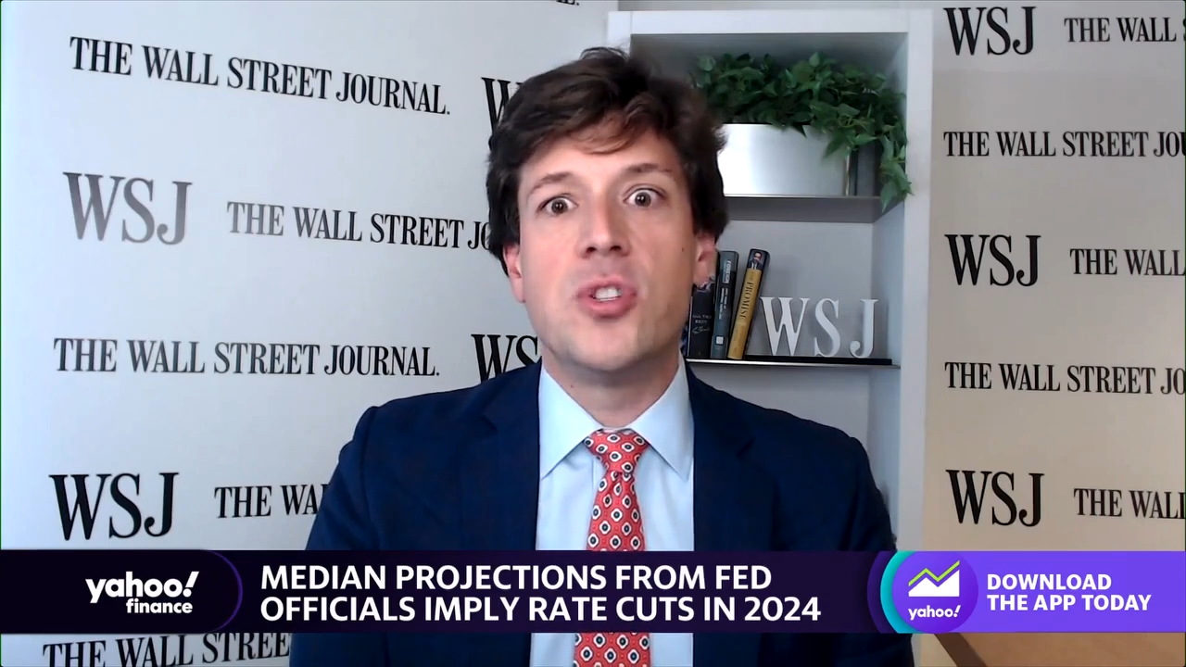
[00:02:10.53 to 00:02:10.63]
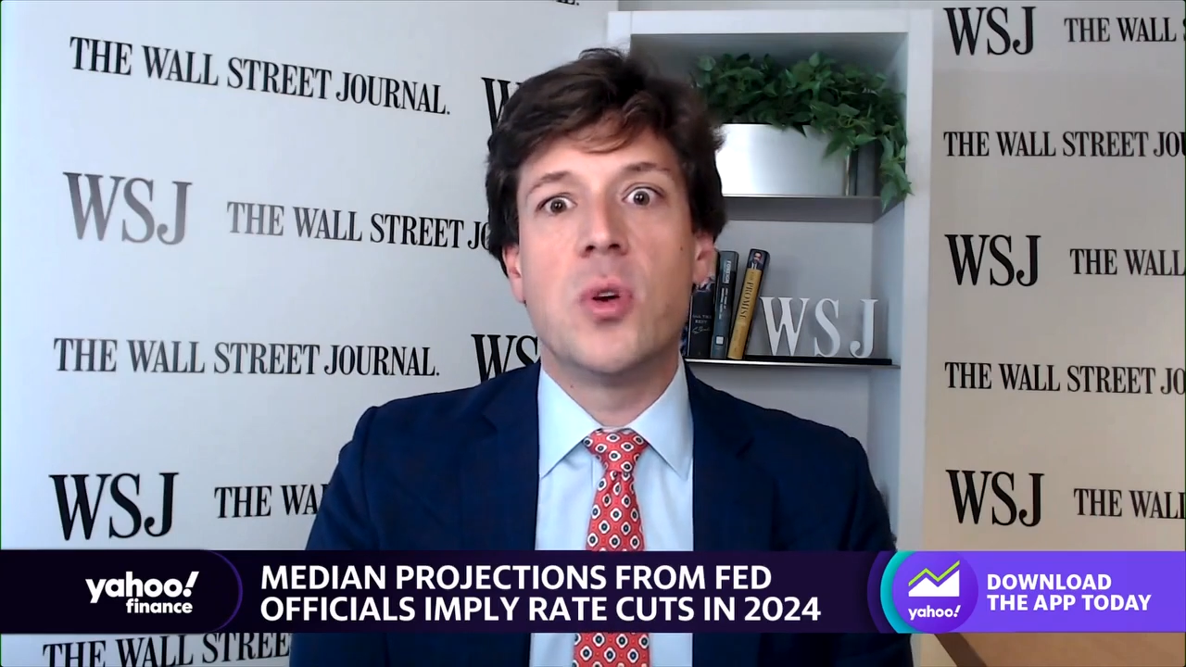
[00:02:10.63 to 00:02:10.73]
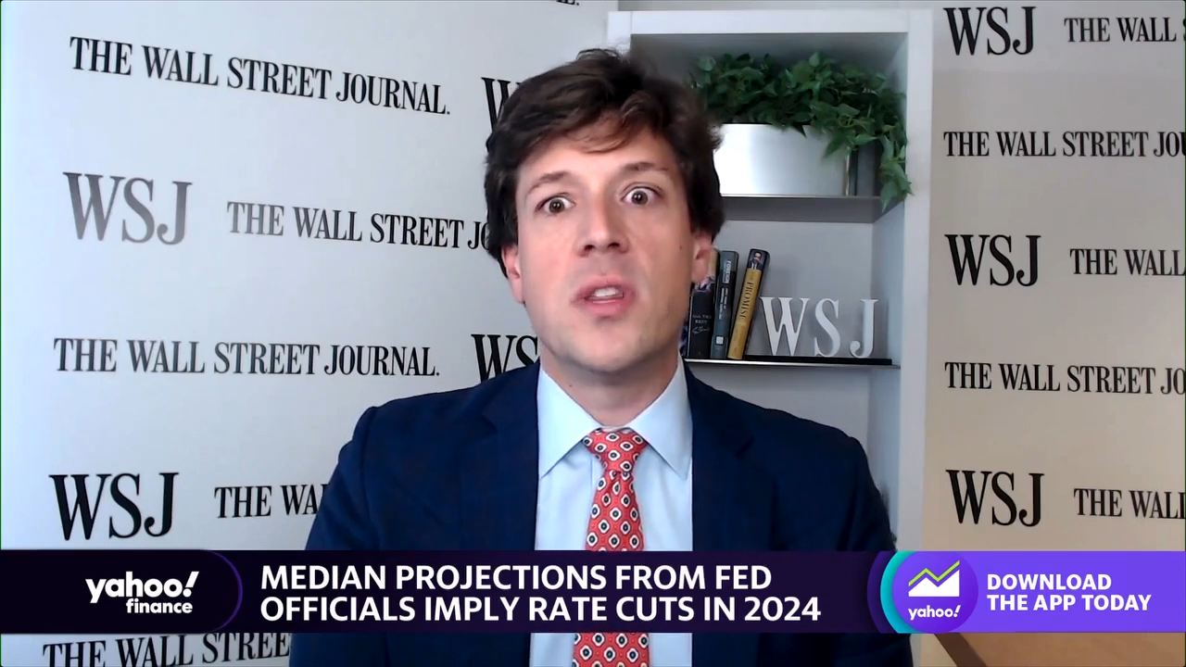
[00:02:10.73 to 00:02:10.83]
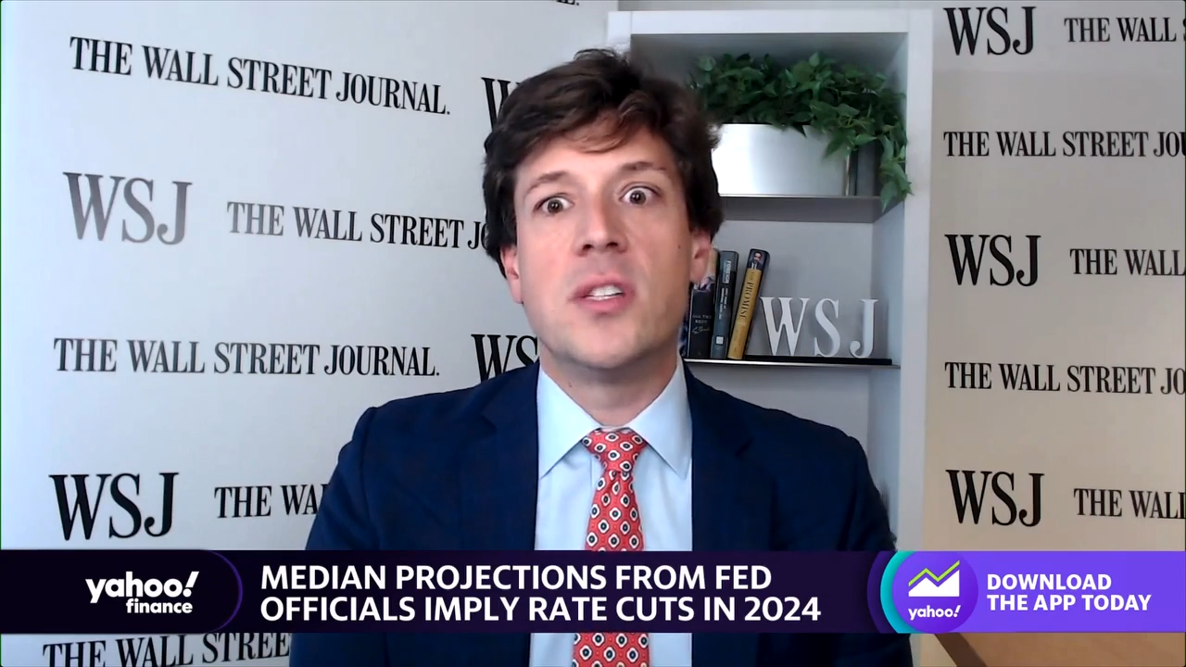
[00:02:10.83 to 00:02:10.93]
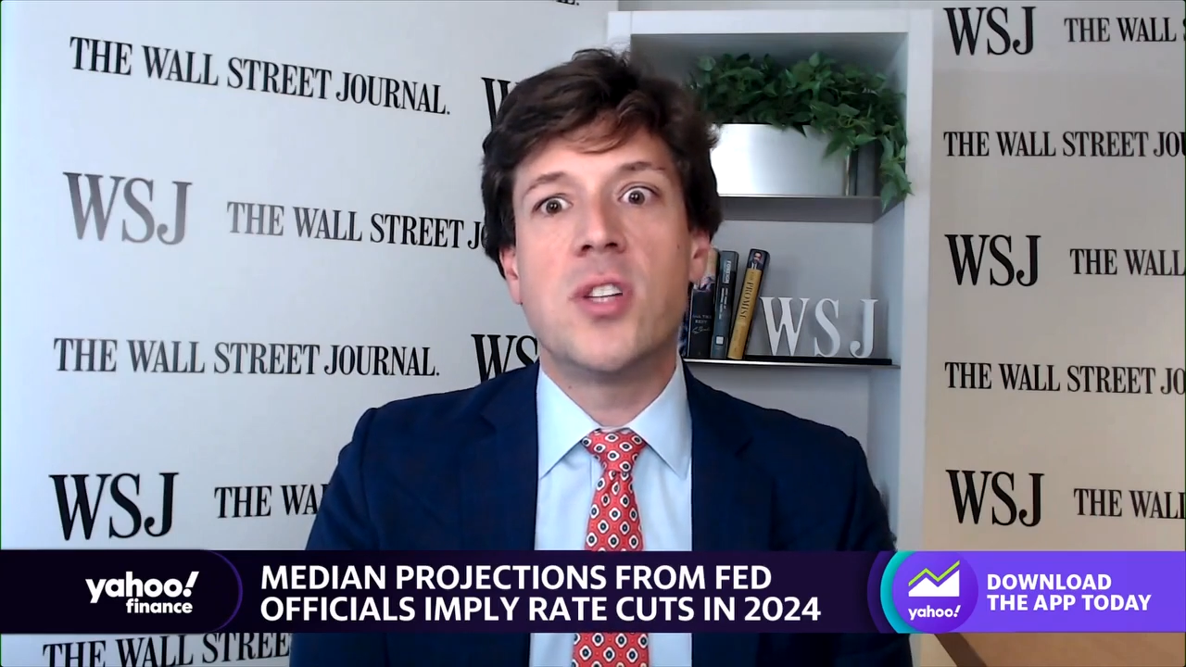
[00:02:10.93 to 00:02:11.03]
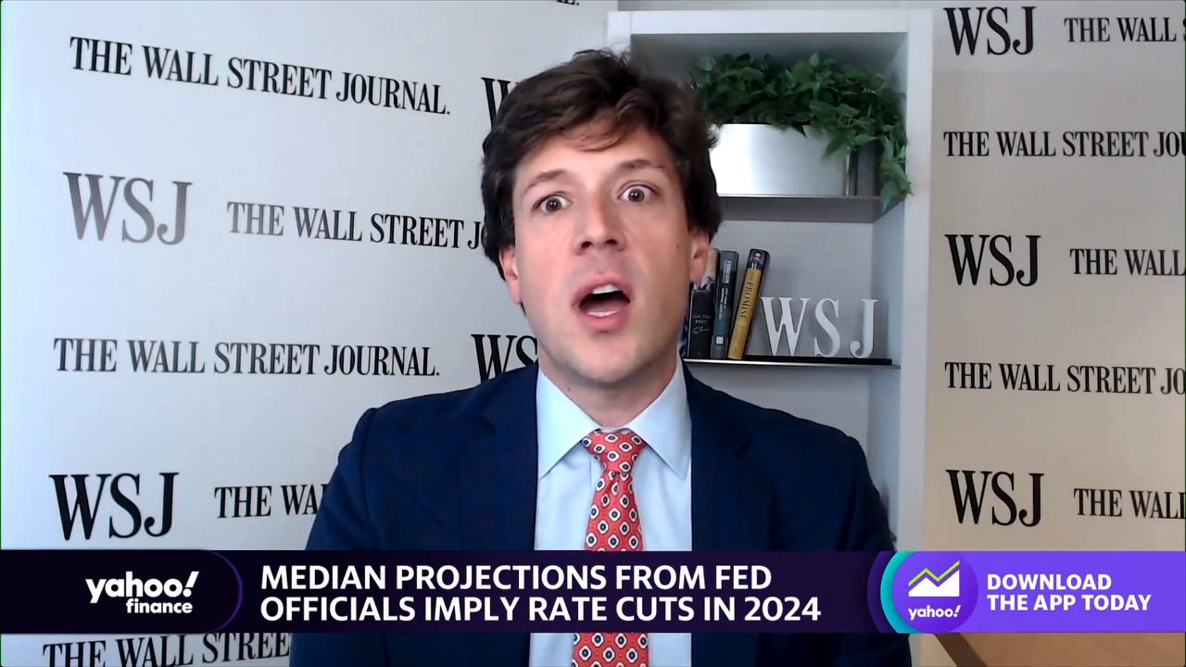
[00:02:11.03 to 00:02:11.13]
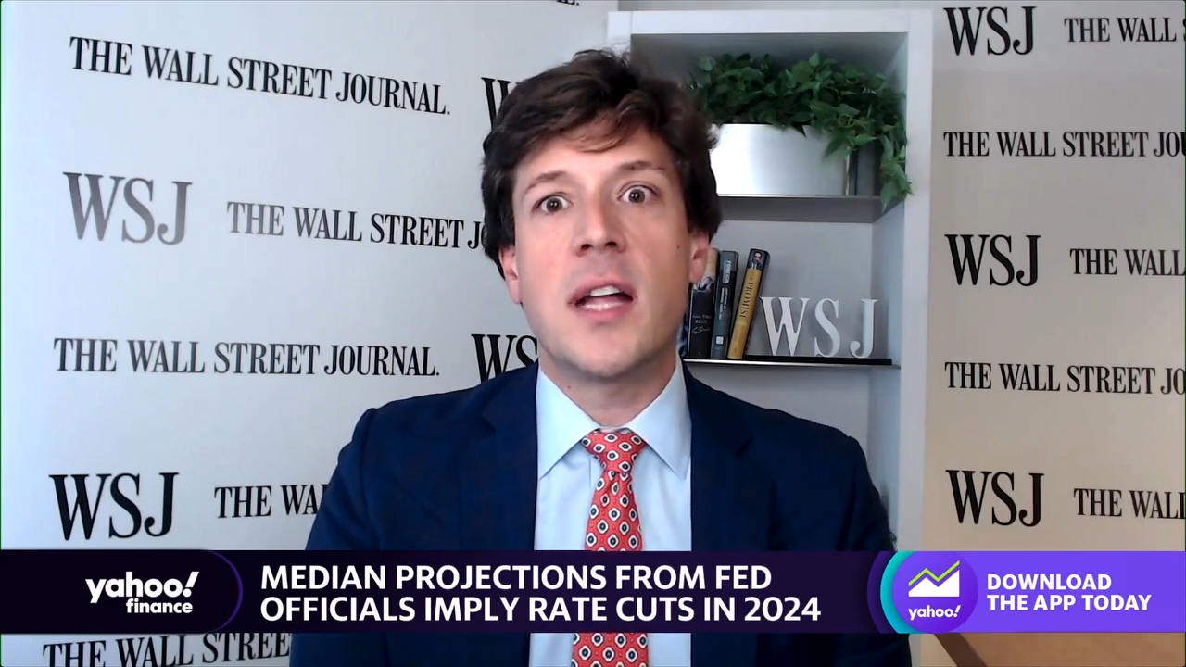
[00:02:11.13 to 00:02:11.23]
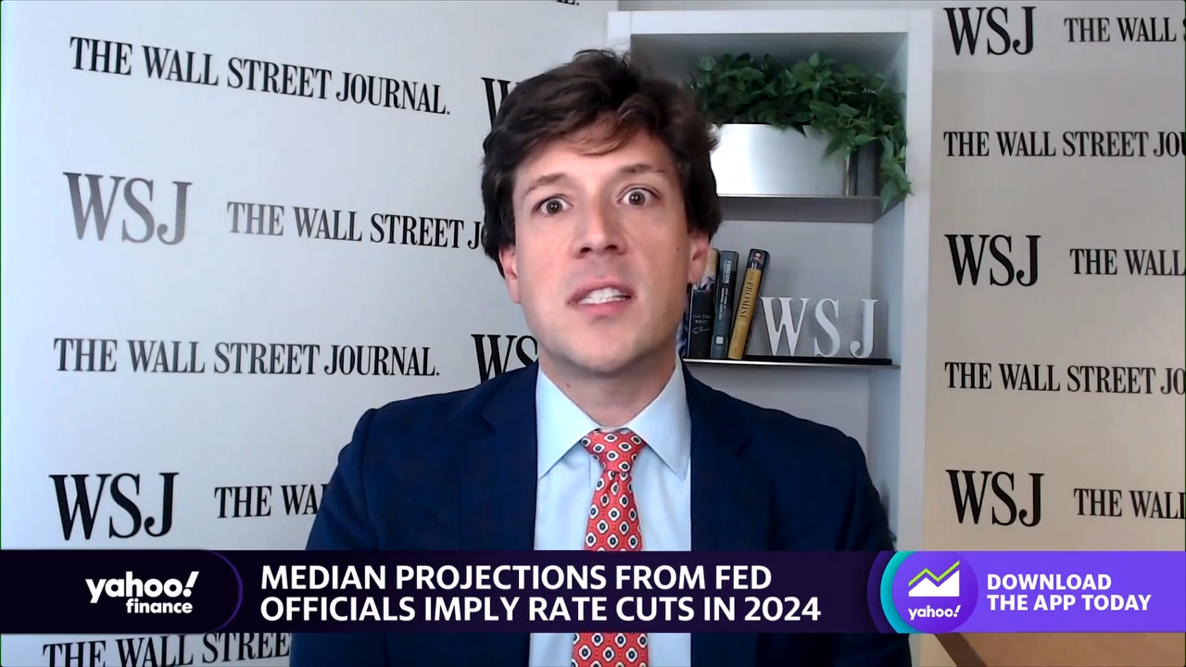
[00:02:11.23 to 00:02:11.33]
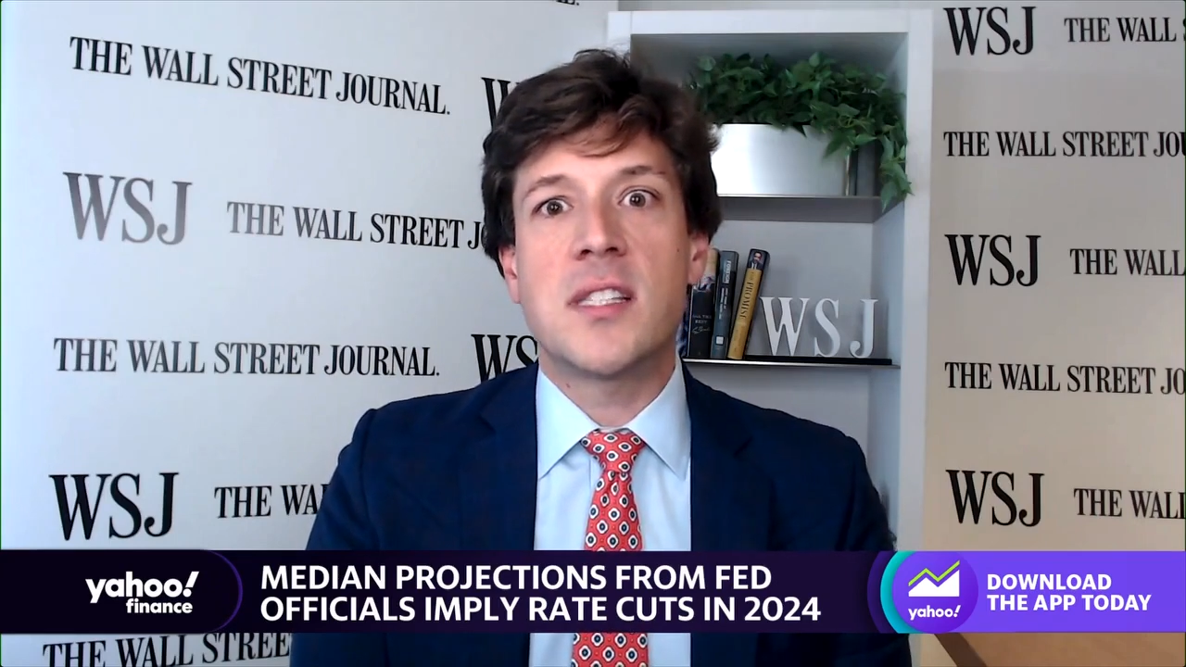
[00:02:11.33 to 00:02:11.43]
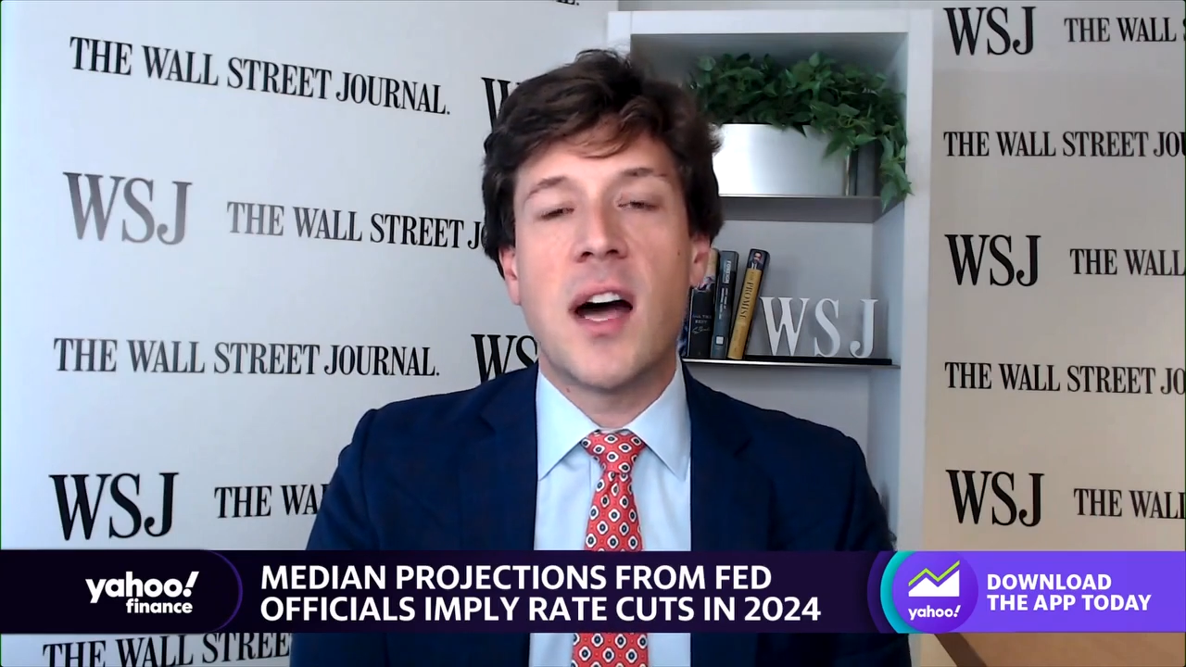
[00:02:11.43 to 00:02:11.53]
do in the
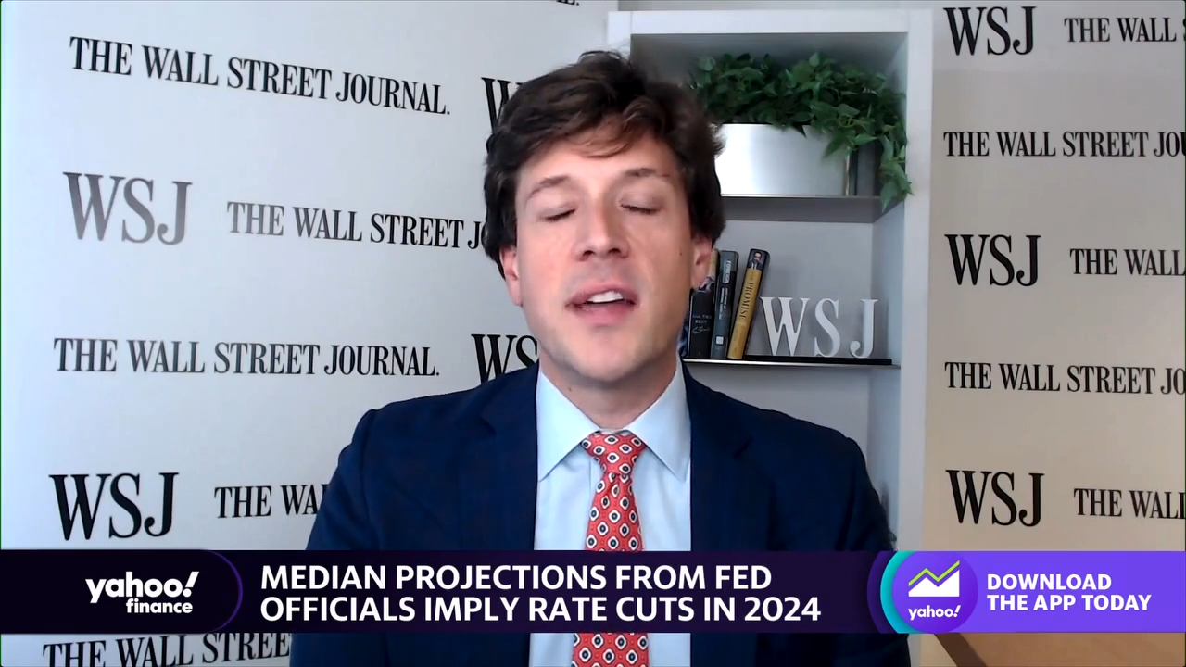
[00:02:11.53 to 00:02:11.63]
dots,